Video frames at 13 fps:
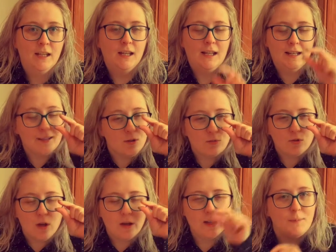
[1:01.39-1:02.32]
little
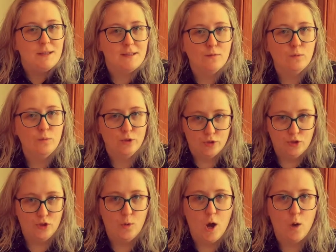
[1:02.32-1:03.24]
tiny bits of wood
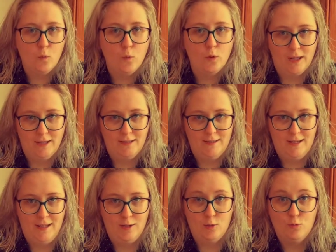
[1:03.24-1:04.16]
to her walking
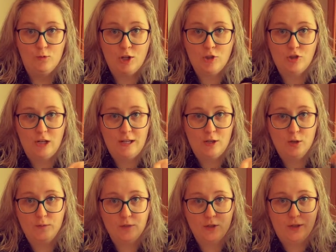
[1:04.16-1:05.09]
stick gradually
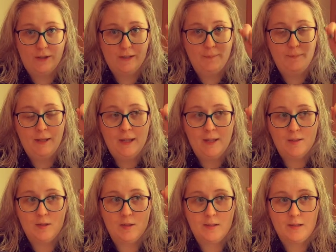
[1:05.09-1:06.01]
over time
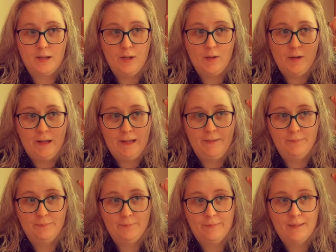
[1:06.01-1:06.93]
so that
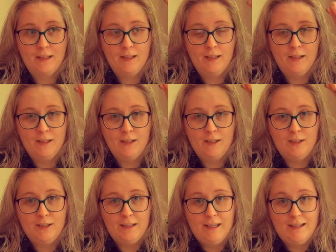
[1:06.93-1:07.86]
slowly
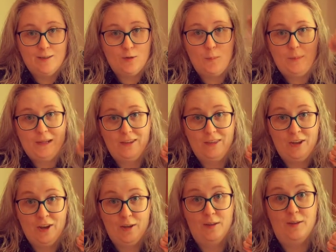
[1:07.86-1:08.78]
it's got bigger
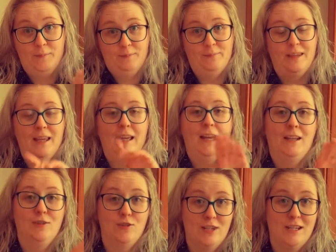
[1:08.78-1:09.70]
than her.
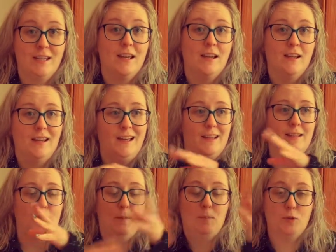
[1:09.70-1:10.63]
And she
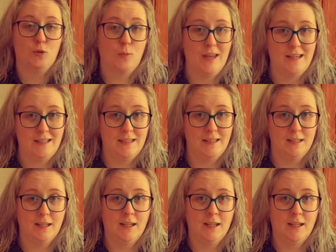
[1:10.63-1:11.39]
has been persuaded